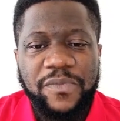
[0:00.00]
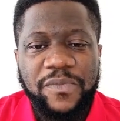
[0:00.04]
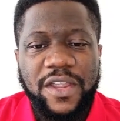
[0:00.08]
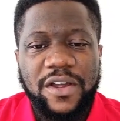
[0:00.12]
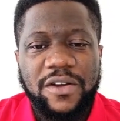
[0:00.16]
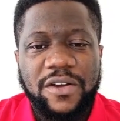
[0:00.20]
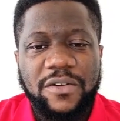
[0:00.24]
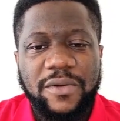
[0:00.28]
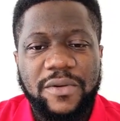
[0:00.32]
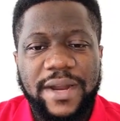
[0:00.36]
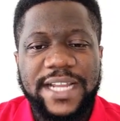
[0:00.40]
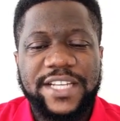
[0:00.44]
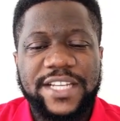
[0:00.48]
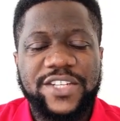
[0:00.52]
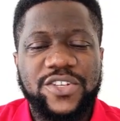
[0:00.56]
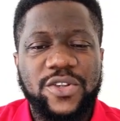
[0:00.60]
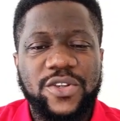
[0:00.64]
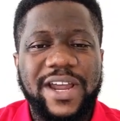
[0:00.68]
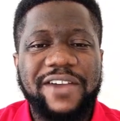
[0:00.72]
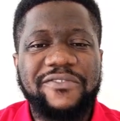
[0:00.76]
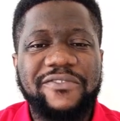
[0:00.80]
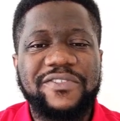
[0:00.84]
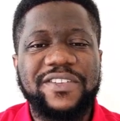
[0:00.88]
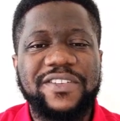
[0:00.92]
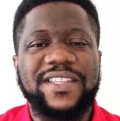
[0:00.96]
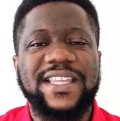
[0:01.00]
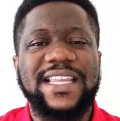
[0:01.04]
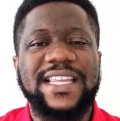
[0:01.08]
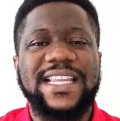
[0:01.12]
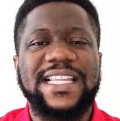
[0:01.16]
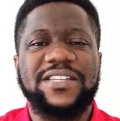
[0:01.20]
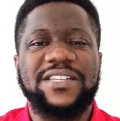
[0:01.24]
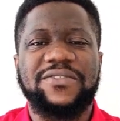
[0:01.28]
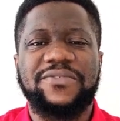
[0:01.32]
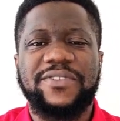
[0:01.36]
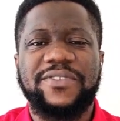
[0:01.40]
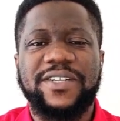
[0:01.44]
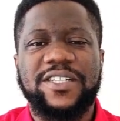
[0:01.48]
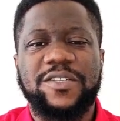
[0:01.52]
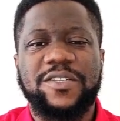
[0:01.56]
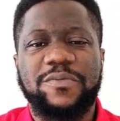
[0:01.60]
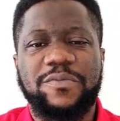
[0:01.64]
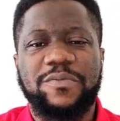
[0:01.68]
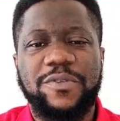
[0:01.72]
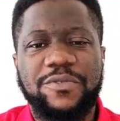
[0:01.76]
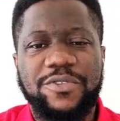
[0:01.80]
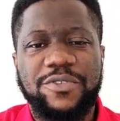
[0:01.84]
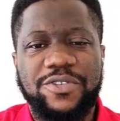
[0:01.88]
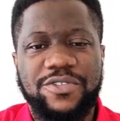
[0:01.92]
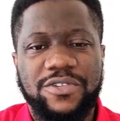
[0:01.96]
All right, so everything is first
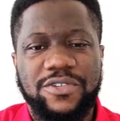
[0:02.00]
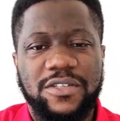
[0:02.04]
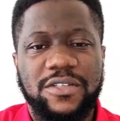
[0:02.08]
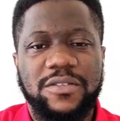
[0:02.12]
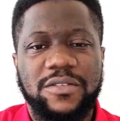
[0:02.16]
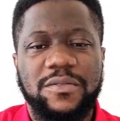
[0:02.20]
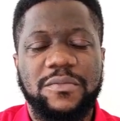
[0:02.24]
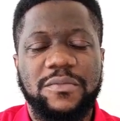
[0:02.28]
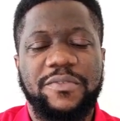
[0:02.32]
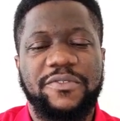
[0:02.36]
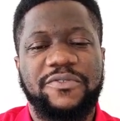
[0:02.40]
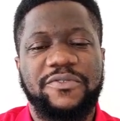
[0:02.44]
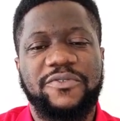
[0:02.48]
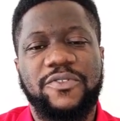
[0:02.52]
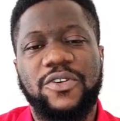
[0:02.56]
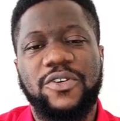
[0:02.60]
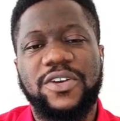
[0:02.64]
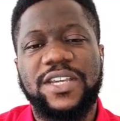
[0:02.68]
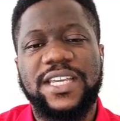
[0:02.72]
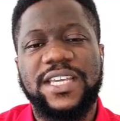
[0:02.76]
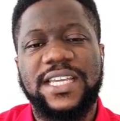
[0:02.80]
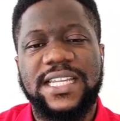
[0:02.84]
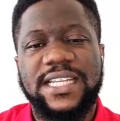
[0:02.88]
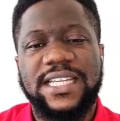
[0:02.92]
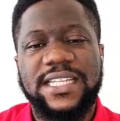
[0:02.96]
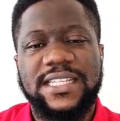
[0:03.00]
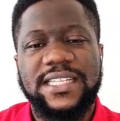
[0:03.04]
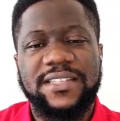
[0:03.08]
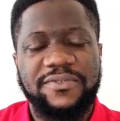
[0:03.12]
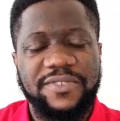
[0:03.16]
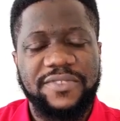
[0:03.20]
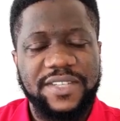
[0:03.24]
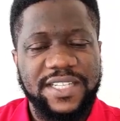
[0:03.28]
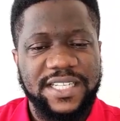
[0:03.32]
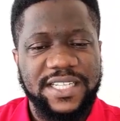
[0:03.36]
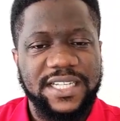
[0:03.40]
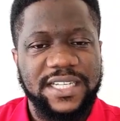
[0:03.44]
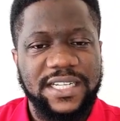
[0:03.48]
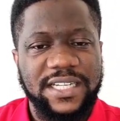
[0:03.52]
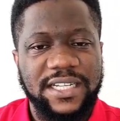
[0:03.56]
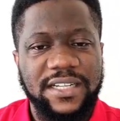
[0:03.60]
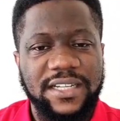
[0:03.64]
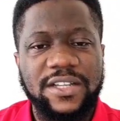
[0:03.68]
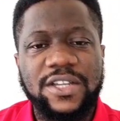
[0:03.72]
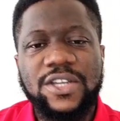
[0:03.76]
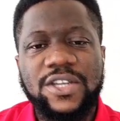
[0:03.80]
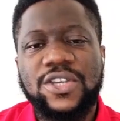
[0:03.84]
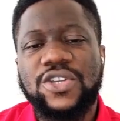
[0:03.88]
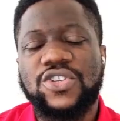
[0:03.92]
spiritual before it is physical.